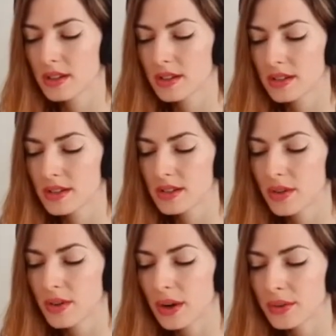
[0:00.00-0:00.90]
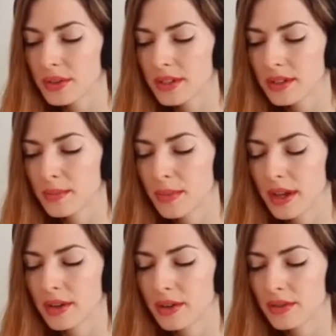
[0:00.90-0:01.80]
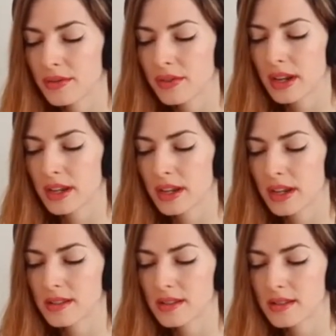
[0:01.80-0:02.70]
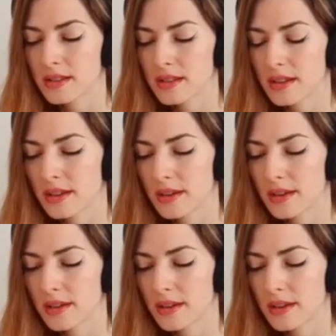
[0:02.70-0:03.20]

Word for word: surrounded by your friends.